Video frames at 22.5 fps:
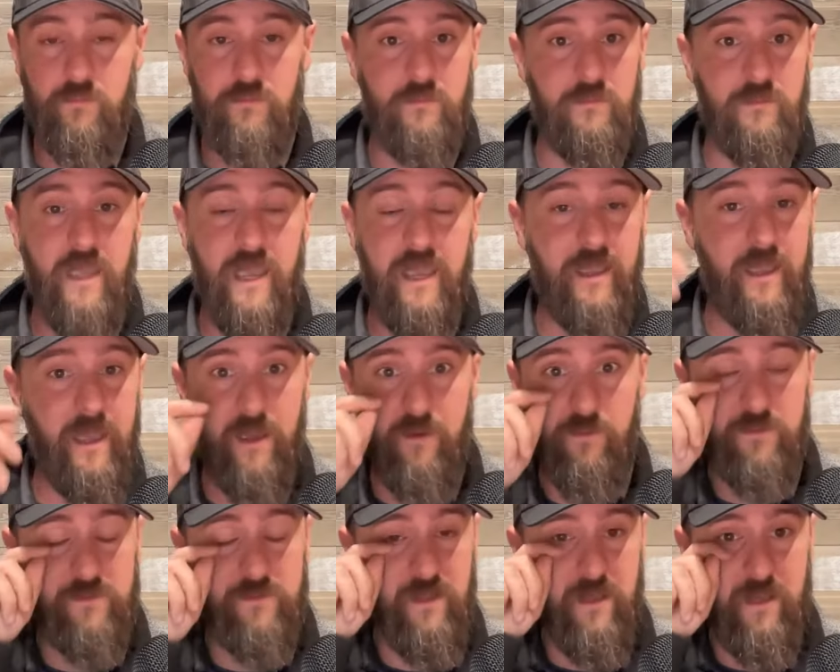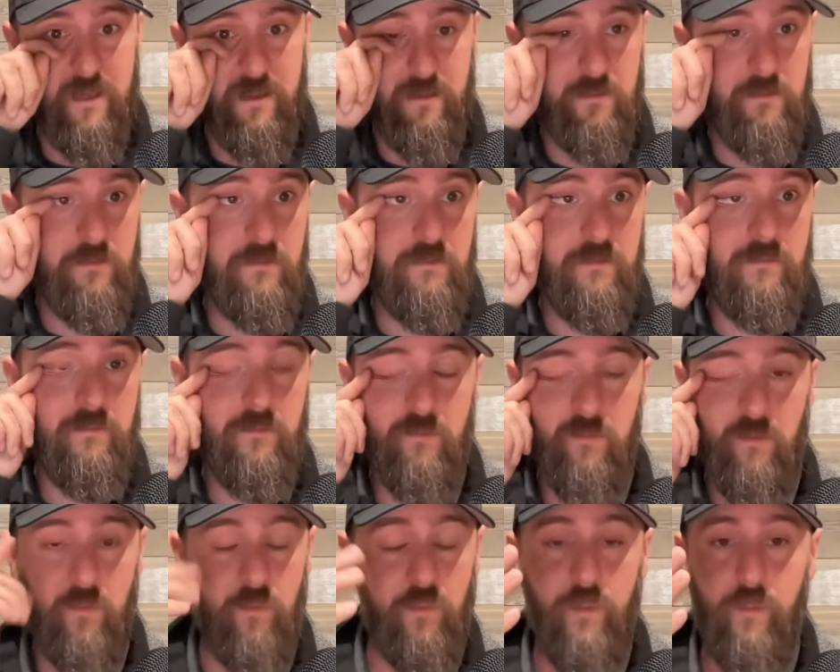That guy was like,
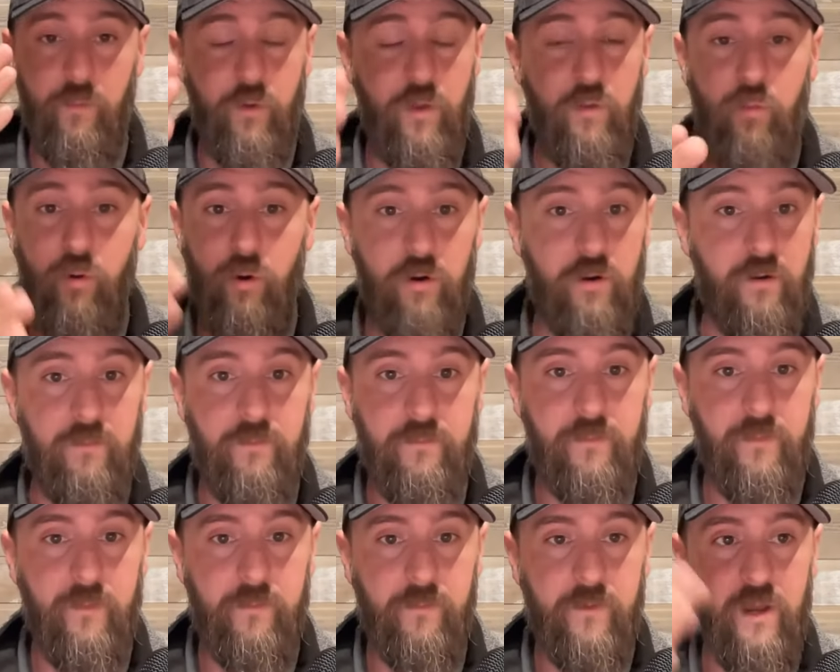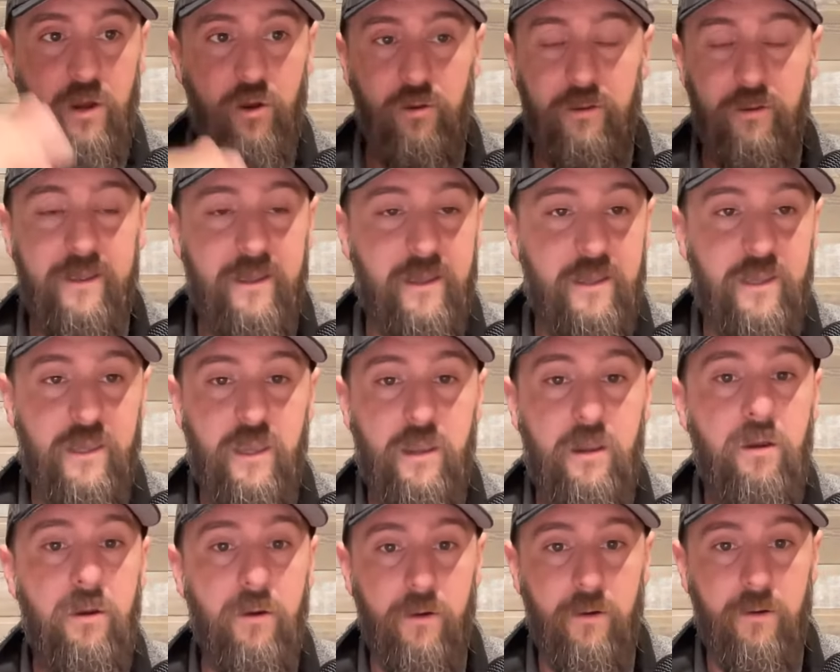when we were nearly a
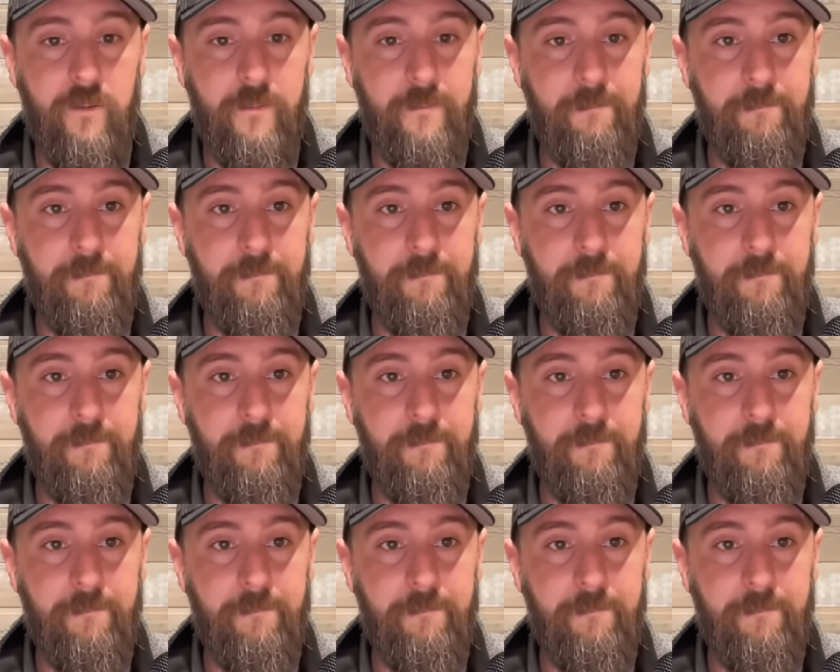year,